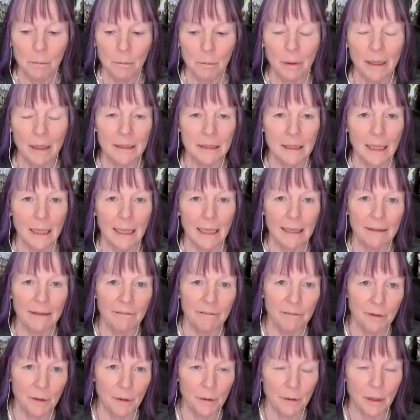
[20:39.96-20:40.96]
but
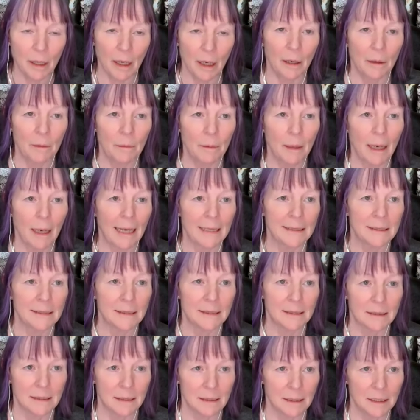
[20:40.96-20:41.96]
if you go and
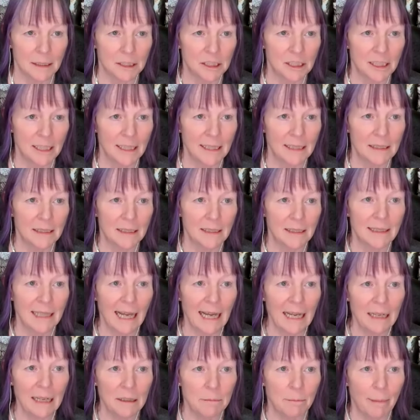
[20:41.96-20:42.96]
search it,
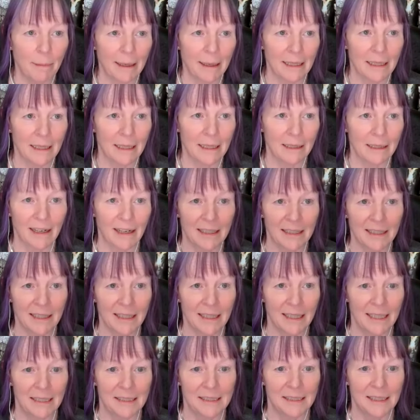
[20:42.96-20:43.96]
that Bhagavad
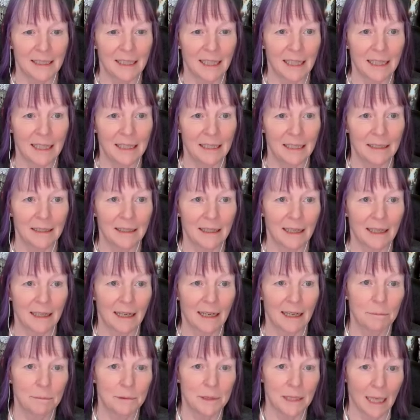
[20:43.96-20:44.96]

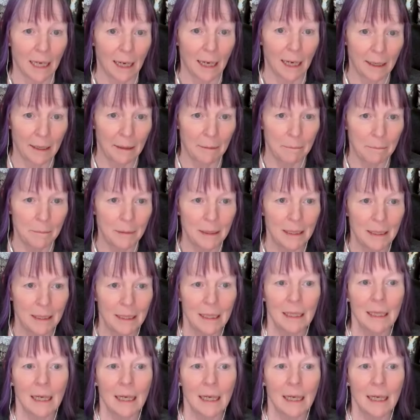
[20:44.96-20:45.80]
Gita time